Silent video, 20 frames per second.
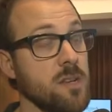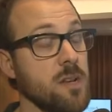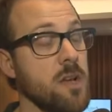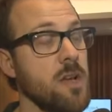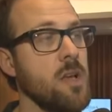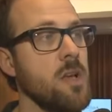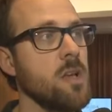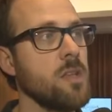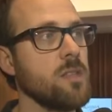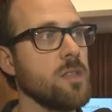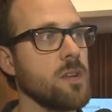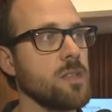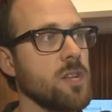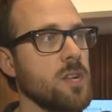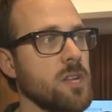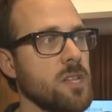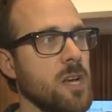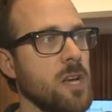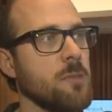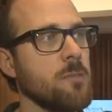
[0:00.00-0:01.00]

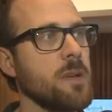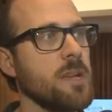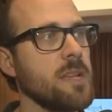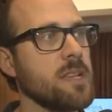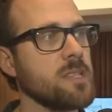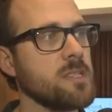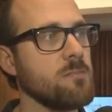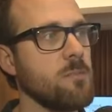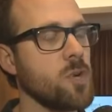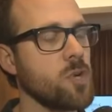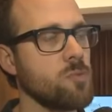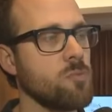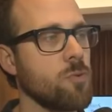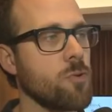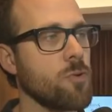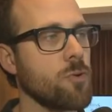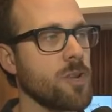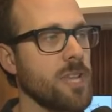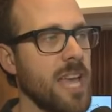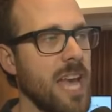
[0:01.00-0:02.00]
The climbing is much
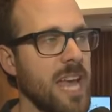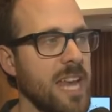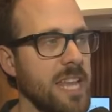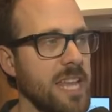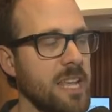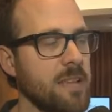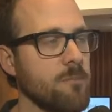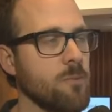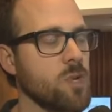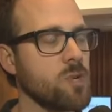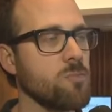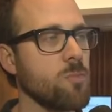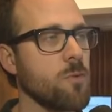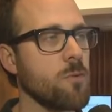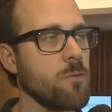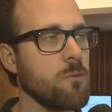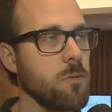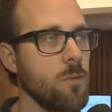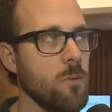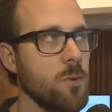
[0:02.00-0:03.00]
more organic, much
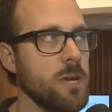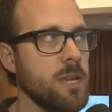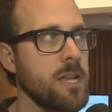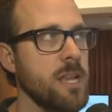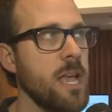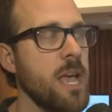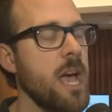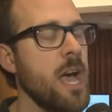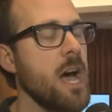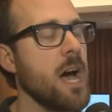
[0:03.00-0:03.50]
more fluid.